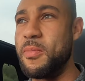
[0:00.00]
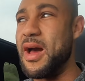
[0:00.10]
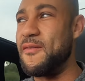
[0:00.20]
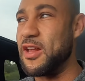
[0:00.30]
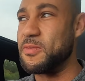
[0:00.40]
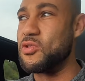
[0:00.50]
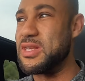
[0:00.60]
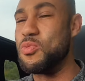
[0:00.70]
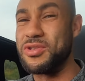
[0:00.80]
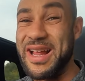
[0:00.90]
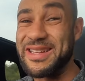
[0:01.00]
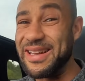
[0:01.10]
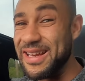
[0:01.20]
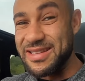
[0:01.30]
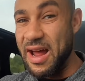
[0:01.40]
but I think that's because he wasn't as
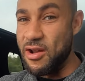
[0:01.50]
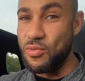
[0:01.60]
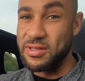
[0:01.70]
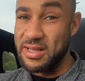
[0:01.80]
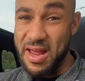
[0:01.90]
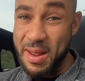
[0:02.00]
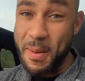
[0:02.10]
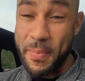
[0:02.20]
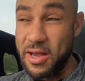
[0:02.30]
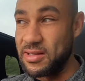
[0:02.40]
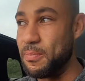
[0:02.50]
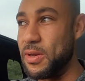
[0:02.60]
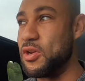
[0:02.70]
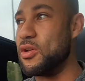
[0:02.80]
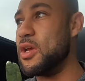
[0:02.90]
lean as Harry was, in my personal
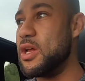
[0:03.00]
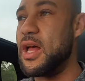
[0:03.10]
opinion.